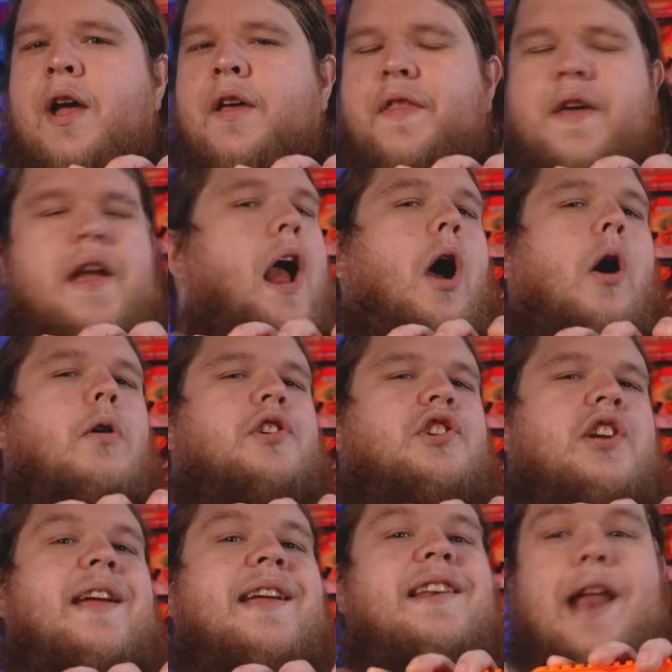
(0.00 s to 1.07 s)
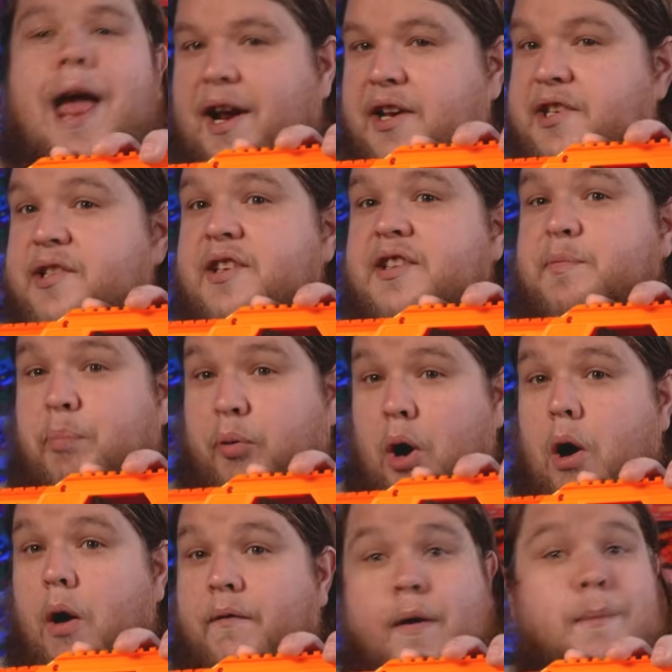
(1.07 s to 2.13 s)
the OG Nexus
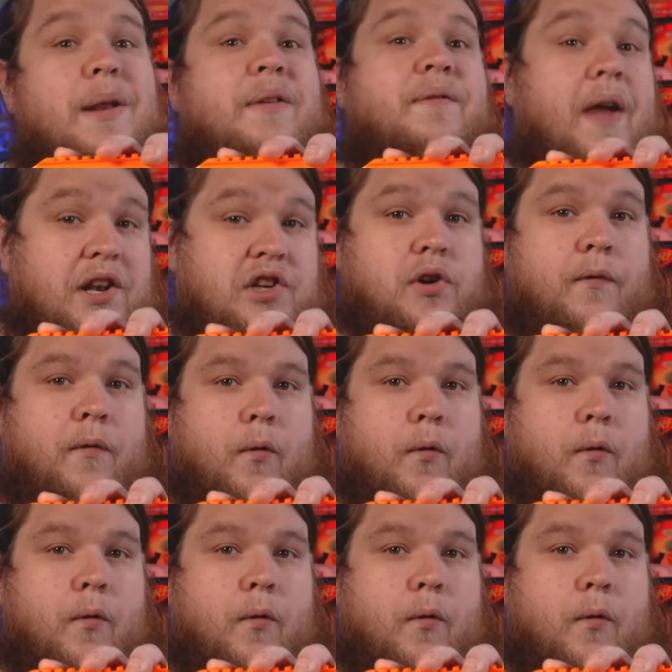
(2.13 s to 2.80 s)
Pro from Adventure